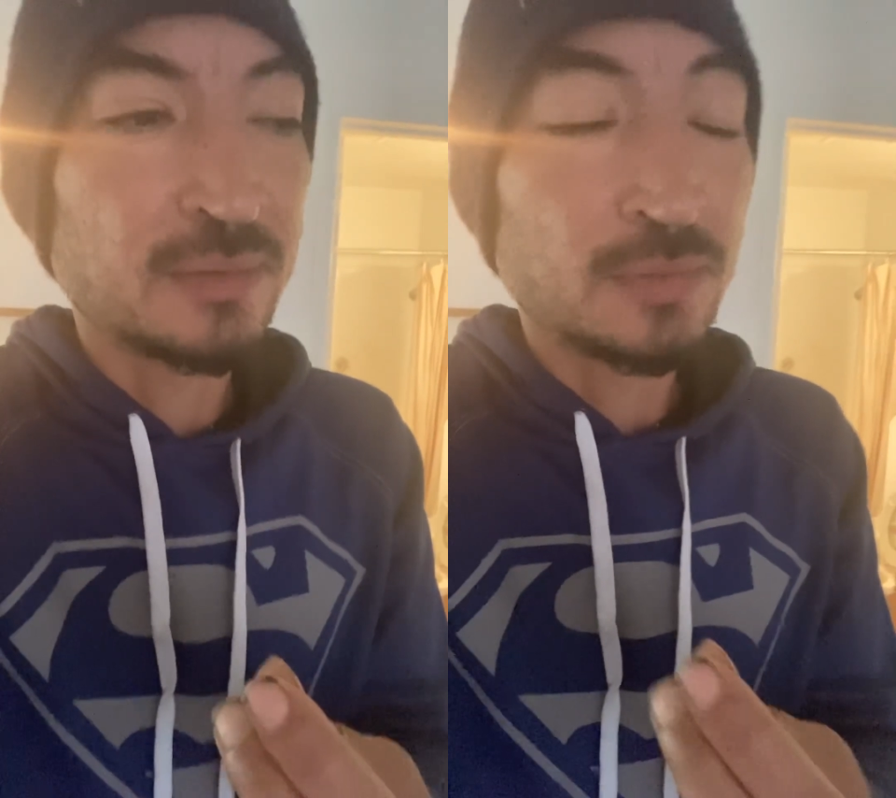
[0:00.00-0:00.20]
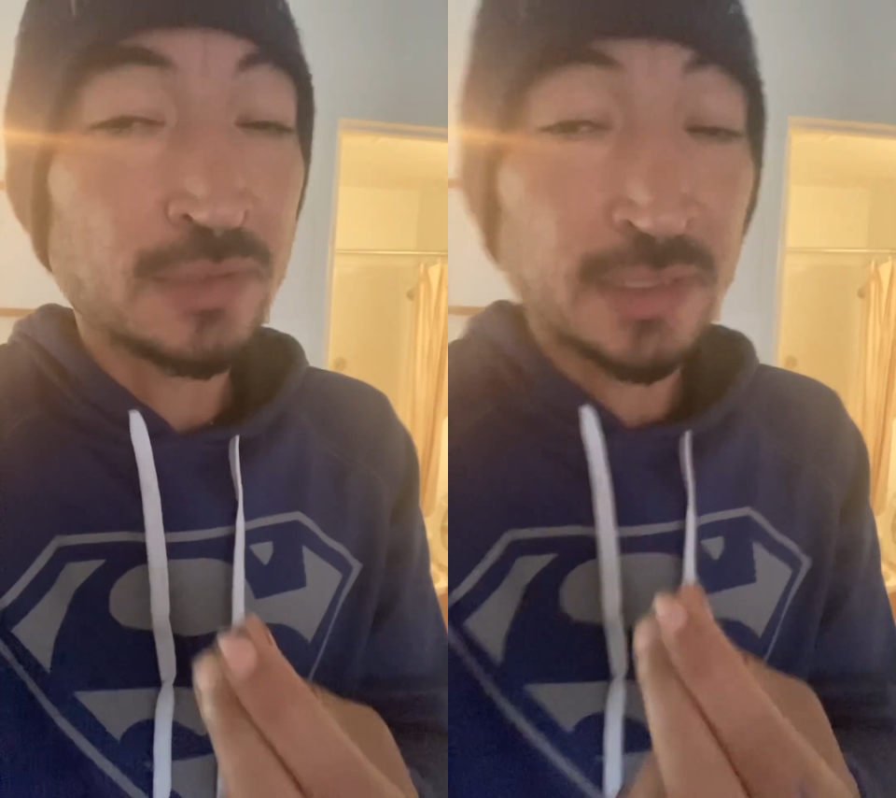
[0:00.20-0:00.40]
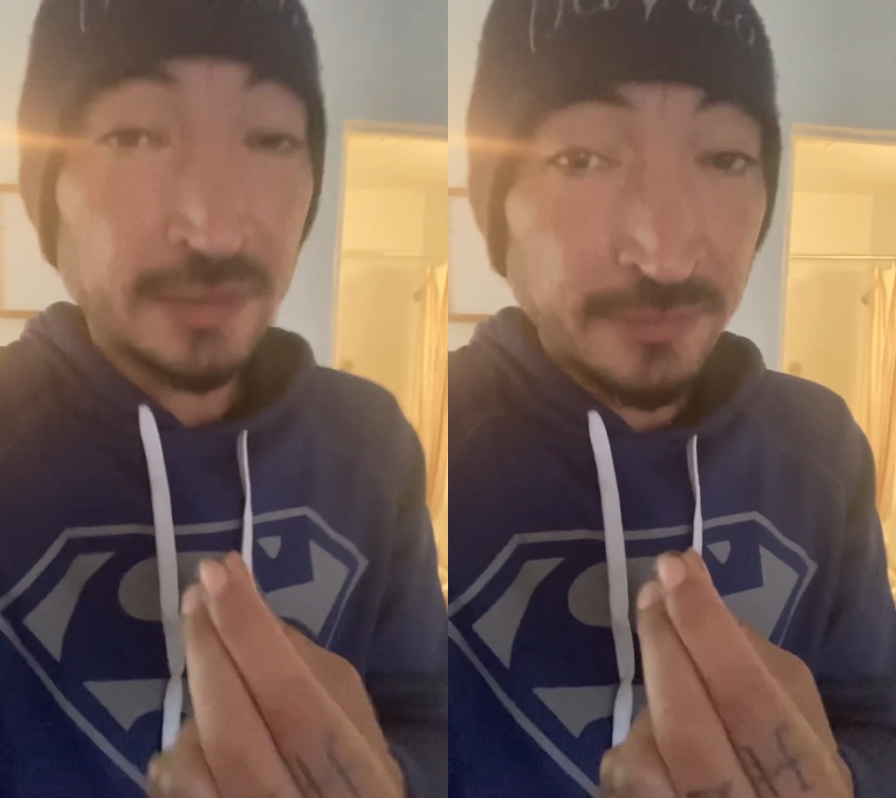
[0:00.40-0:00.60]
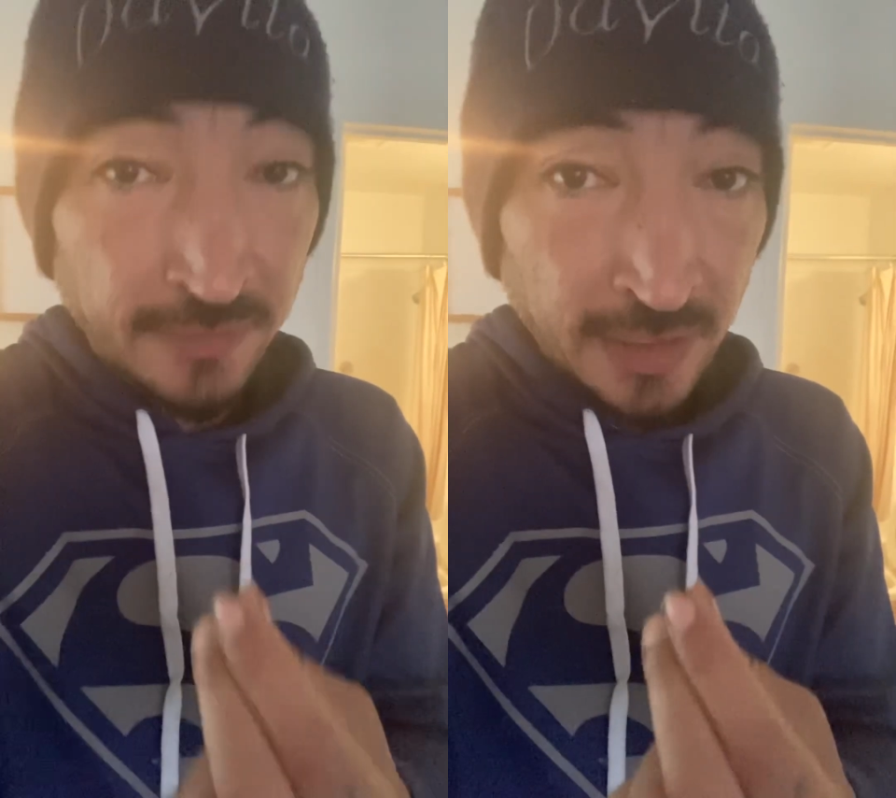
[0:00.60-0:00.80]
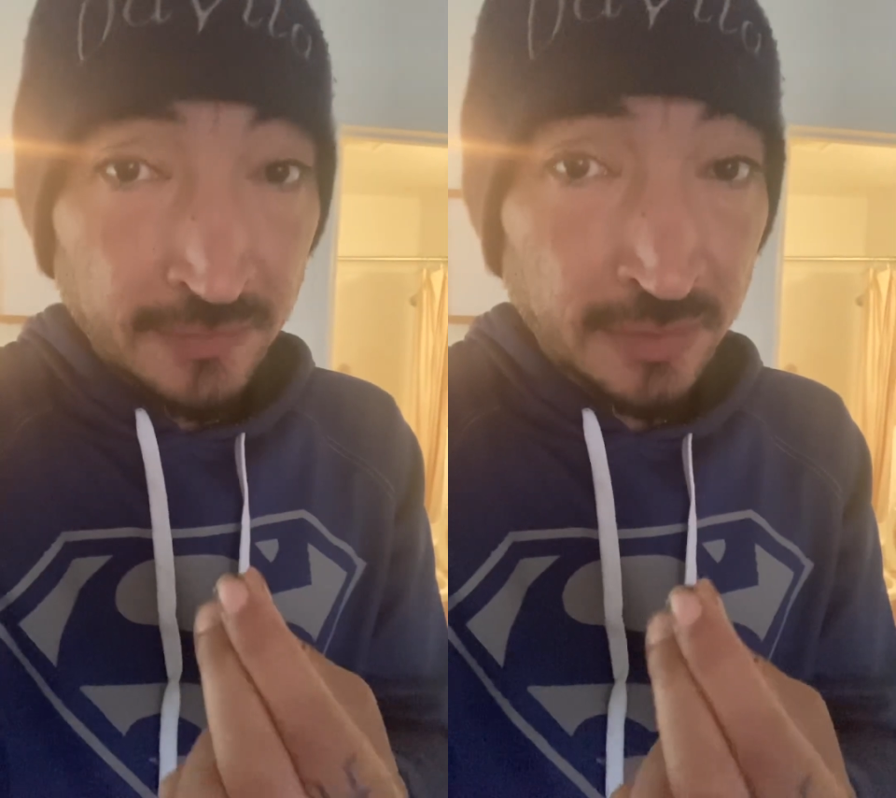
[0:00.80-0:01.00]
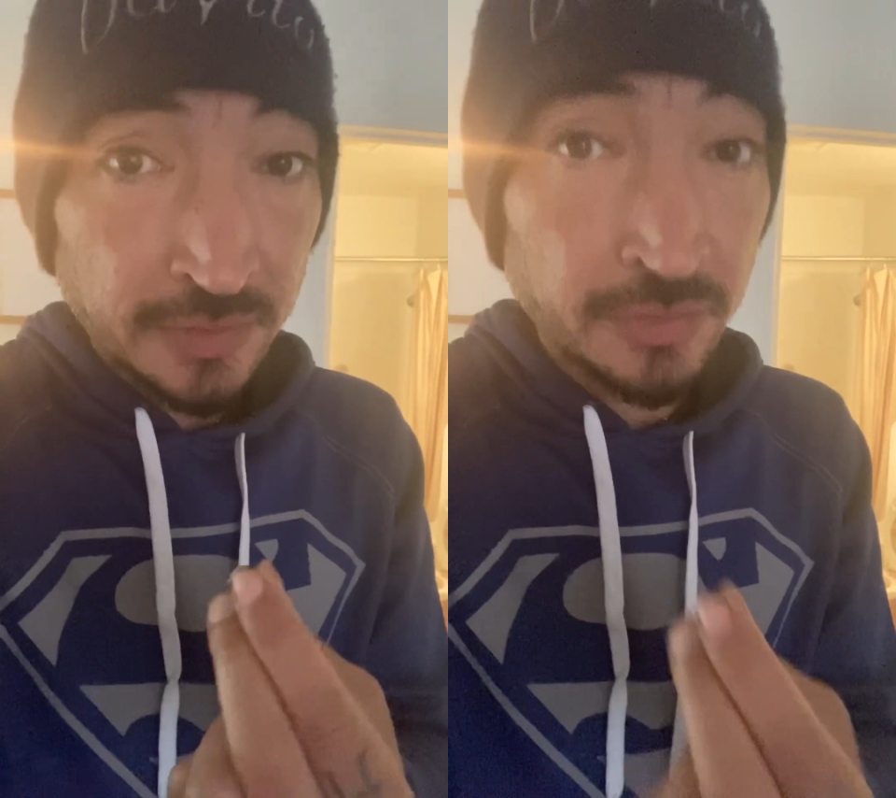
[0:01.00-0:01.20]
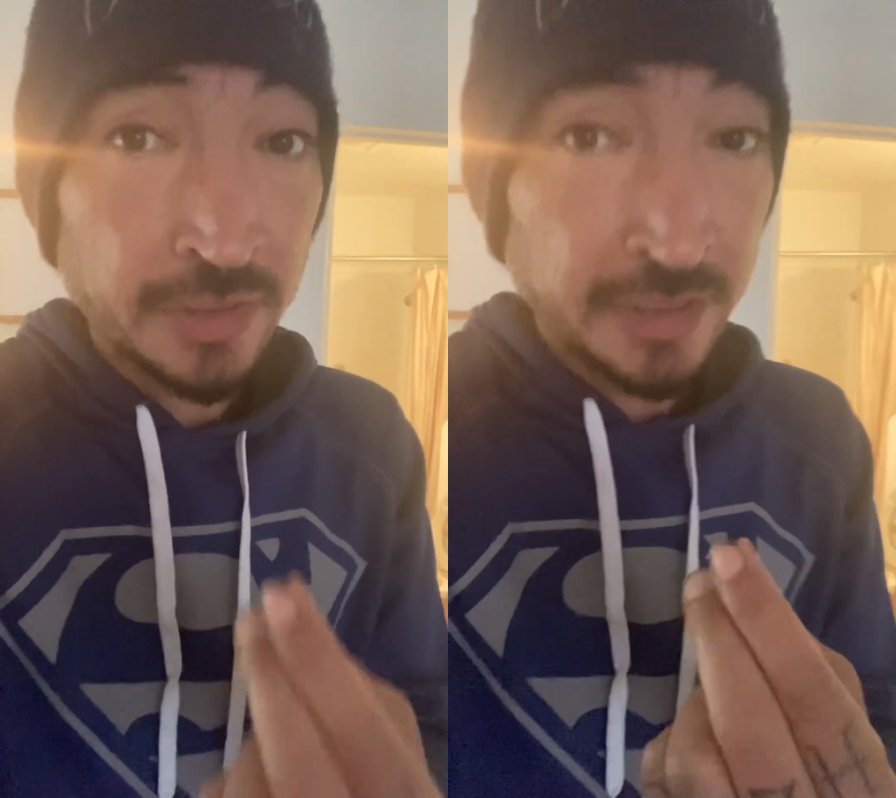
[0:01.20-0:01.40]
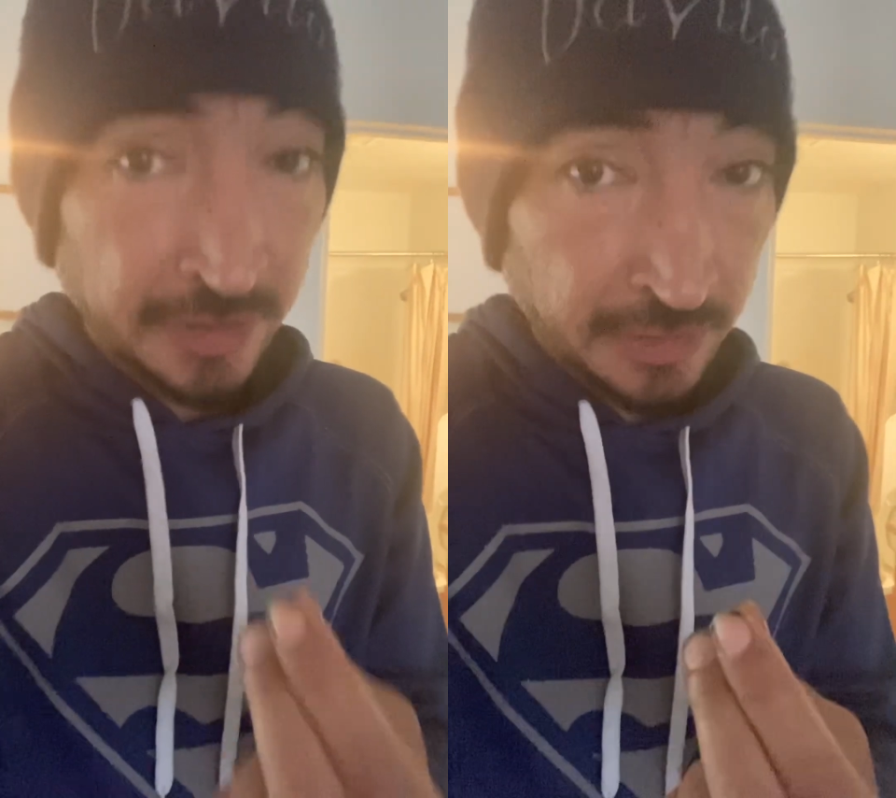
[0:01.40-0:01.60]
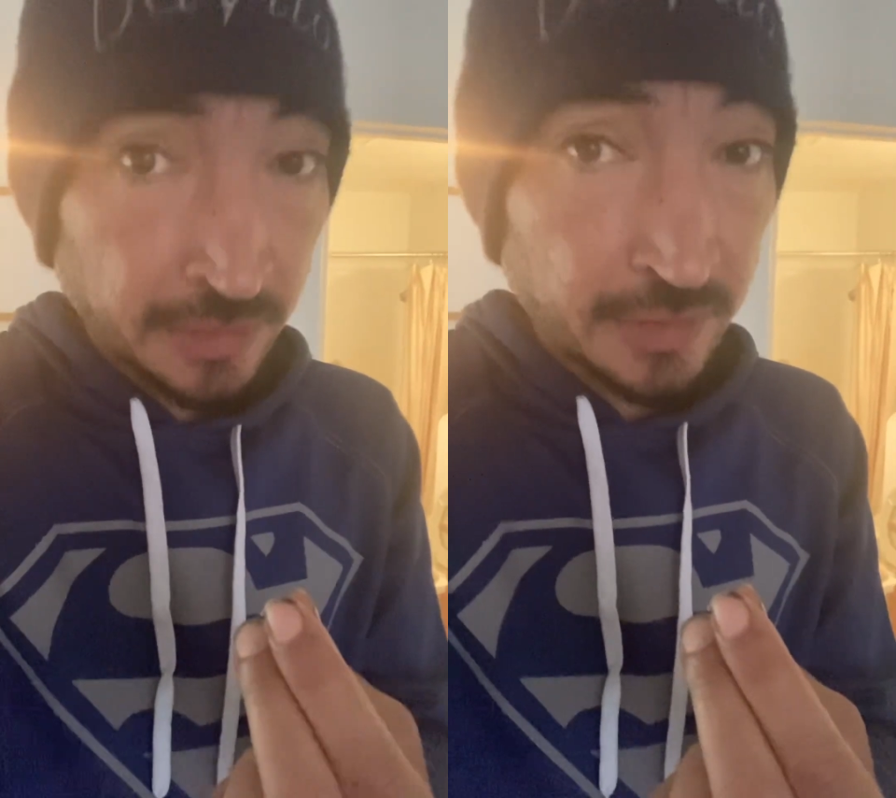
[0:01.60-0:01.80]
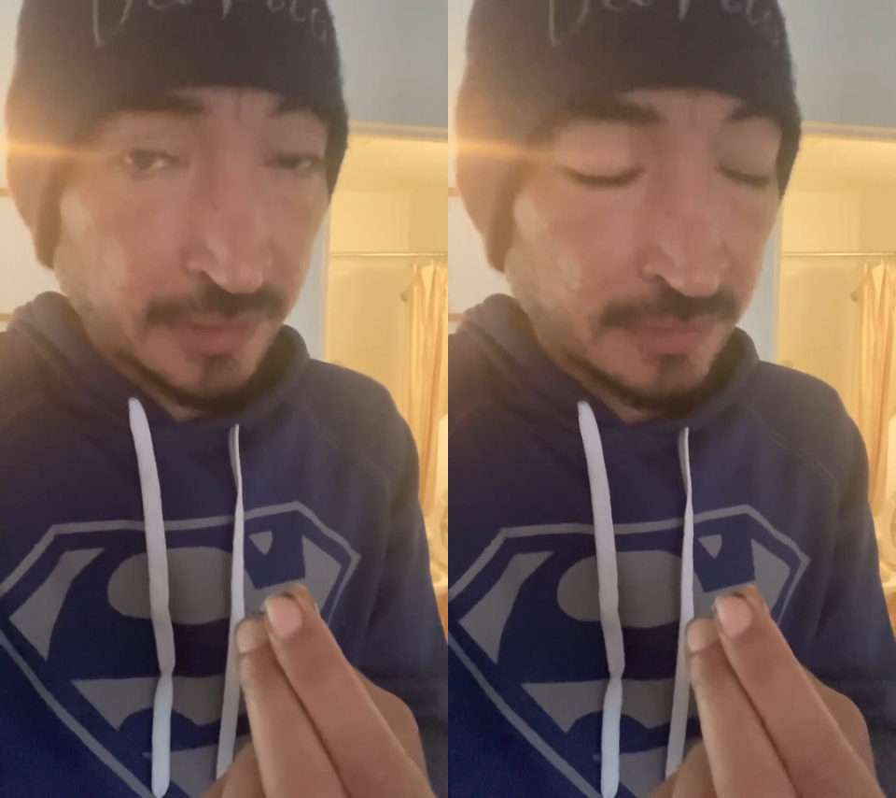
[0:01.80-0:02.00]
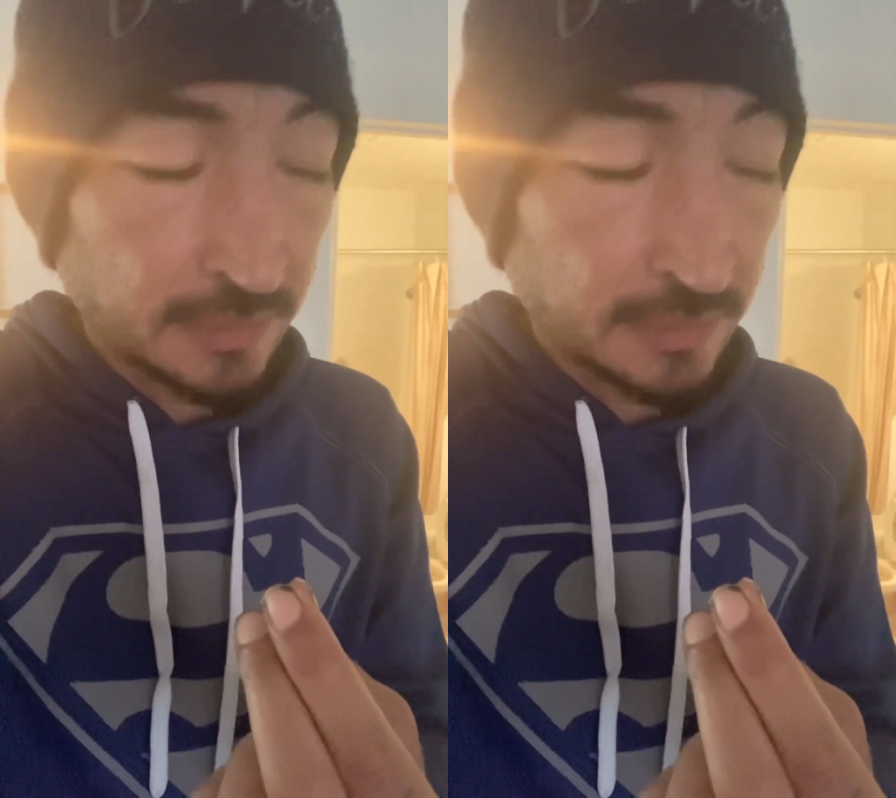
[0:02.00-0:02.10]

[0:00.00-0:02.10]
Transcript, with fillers: we'll say 500 years.